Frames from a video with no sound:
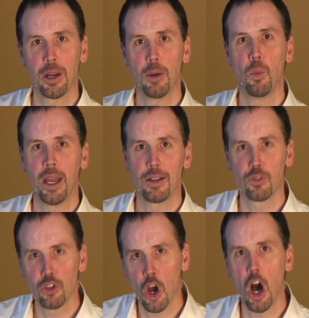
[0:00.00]
3
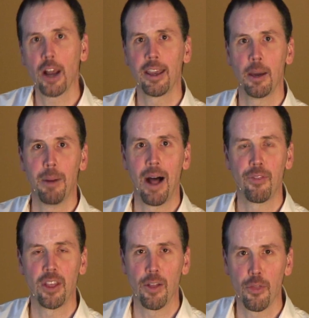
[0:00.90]
weeks talking
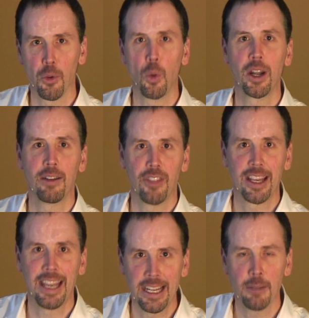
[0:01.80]
about the authority of the
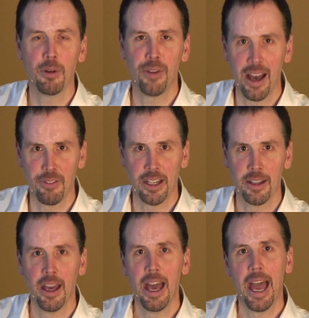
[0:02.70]
kingdom of heaven
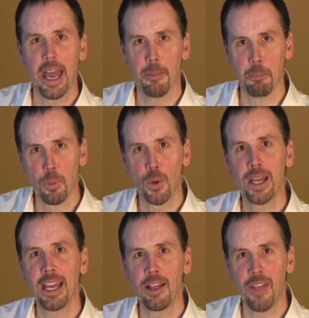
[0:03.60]
and
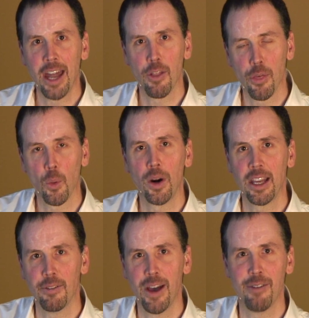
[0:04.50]
bringing that
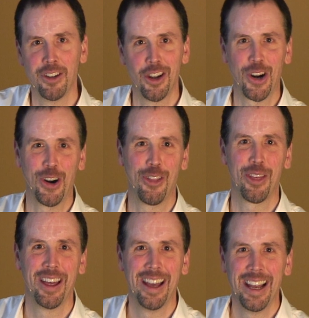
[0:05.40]
authority of heaven to earth.
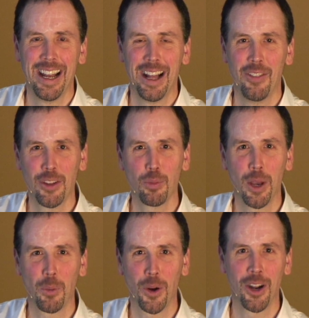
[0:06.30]
This
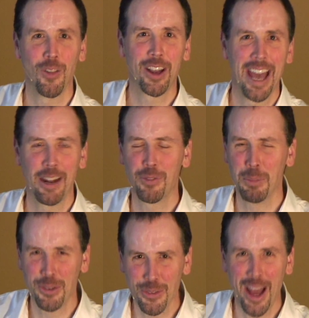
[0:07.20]
week, we're going to look at it
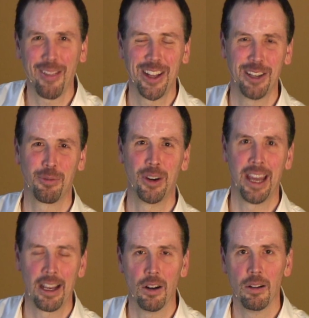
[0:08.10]
from a slightly different
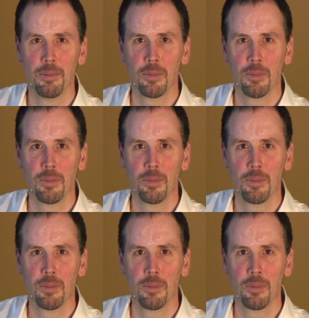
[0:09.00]
angle.